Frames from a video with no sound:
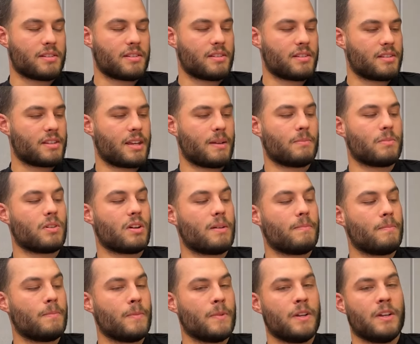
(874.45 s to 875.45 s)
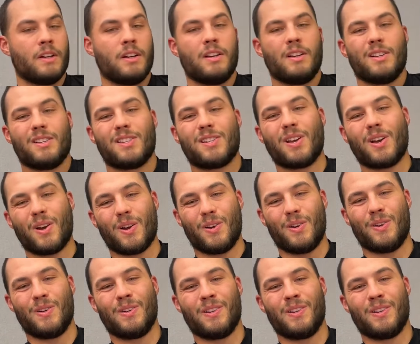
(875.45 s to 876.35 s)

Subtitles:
at the same time. So